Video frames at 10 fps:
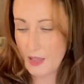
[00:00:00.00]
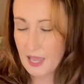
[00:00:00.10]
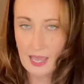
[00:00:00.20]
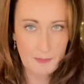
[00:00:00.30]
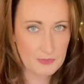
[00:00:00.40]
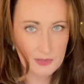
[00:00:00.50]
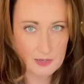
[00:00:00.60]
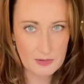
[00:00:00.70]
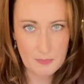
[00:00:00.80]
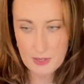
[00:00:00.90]

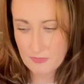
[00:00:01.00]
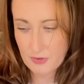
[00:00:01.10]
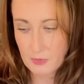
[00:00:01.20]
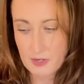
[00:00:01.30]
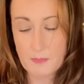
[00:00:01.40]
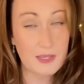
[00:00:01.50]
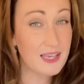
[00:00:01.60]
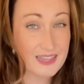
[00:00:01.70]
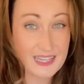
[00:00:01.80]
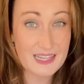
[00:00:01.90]
absolutely perfect one. And
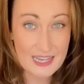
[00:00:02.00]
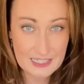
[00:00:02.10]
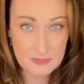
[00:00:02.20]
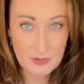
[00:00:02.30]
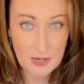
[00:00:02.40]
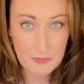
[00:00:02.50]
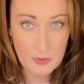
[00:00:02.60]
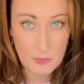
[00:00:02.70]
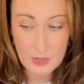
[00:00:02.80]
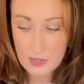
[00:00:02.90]
because it is a later
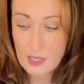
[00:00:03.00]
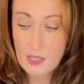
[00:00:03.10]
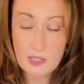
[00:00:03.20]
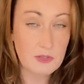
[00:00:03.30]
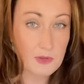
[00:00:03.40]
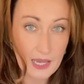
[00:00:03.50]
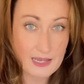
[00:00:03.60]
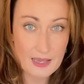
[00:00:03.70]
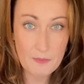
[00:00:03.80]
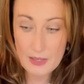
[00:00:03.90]
flowering one, you can
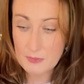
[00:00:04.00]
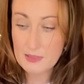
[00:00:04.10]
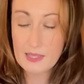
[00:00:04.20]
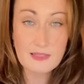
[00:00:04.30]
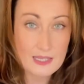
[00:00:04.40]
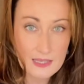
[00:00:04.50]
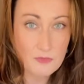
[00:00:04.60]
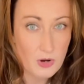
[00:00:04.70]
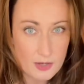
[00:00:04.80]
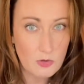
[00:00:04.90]
get away with like thinking,
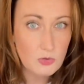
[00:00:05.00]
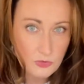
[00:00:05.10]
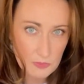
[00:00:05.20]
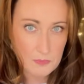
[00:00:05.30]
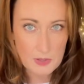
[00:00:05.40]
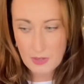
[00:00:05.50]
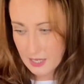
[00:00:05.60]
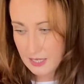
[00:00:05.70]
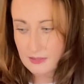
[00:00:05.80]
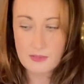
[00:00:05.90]
right, autumn
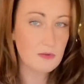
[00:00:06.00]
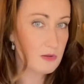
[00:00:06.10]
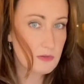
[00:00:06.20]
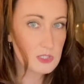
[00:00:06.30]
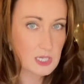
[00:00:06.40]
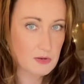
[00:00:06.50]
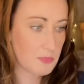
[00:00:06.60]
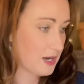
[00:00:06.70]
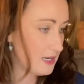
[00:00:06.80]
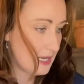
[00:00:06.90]
bouquets, Cherry
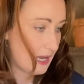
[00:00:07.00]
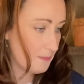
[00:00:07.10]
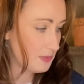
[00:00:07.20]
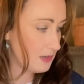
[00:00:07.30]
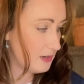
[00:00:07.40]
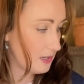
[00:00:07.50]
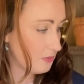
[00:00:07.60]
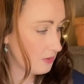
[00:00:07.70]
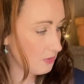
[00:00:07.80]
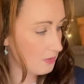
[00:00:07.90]
Brandy, absolutely
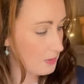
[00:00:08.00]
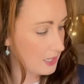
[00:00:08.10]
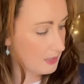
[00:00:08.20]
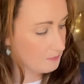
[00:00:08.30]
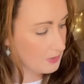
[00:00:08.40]
on the money.